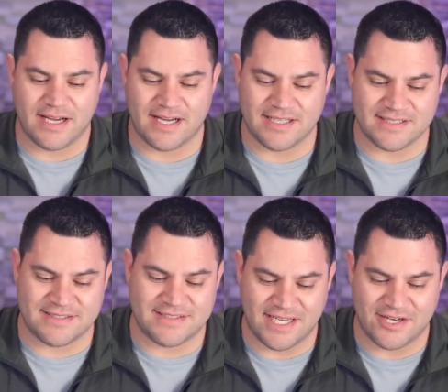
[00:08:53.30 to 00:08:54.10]
Uh,
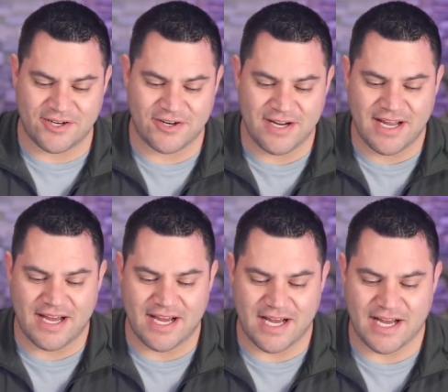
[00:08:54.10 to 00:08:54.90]
Senator
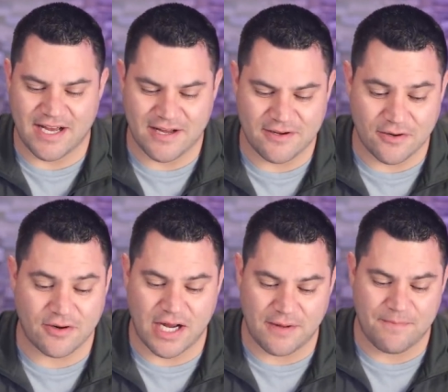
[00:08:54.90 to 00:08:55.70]
uh,
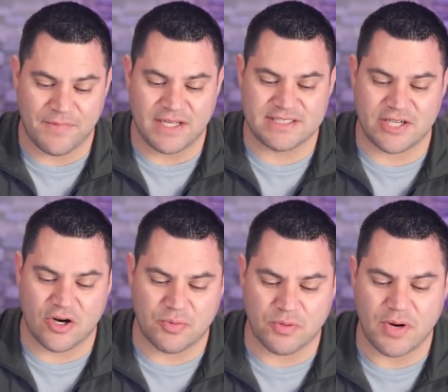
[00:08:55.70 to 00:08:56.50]
or uh,
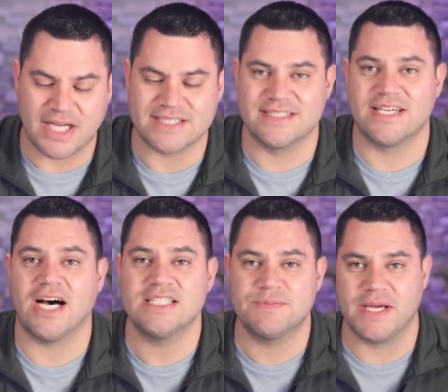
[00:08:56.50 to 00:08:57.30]
Sarah Bloom Raskin's
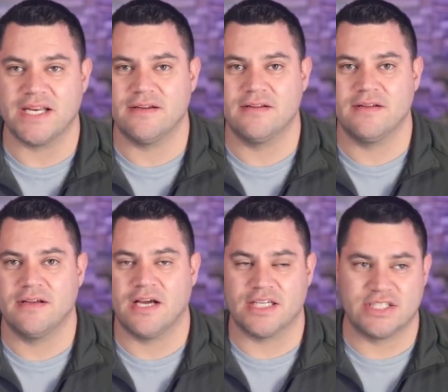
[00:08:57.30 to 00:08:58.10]
husband,
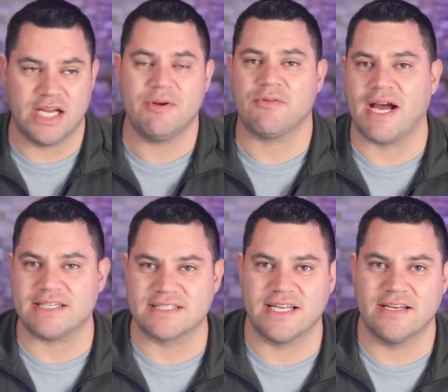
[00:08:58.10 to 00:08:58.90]
uh, Jamie
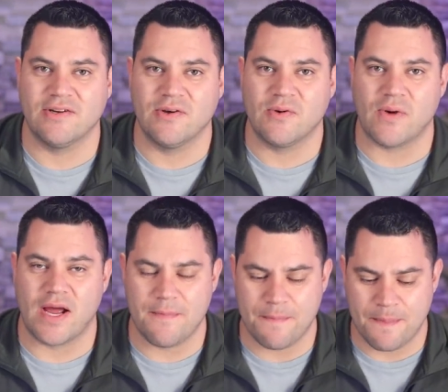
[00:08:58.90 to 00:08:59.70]
Raskin,
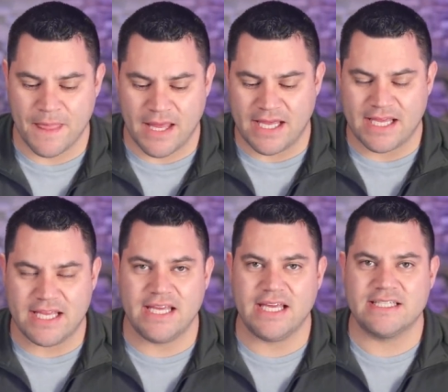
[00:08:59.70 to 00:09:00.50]
right?
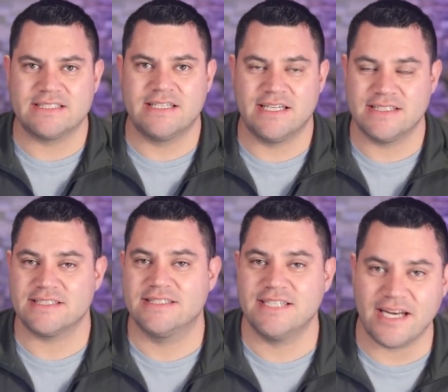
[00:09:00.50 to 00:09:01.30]
he is
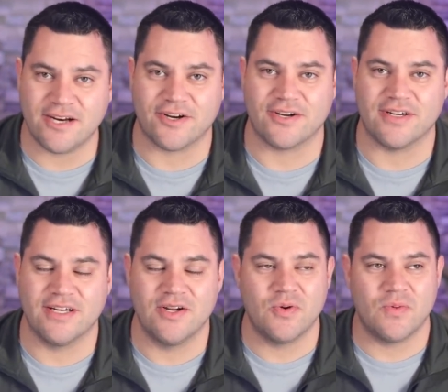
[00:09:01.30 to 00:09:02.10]
he's a senator.
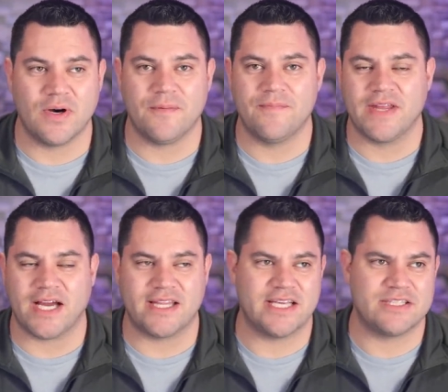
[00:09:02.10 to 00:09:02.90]
Well,
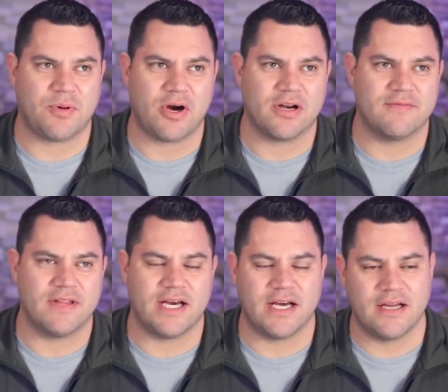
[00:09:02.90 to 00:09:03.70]
I think he's part of
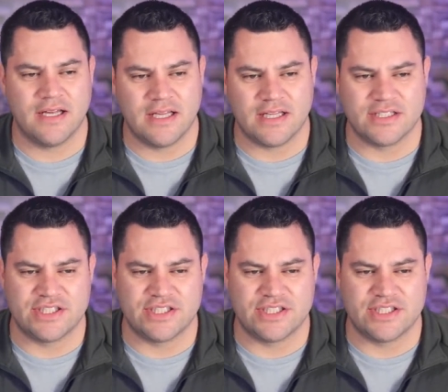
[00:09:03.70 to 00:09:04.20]
the the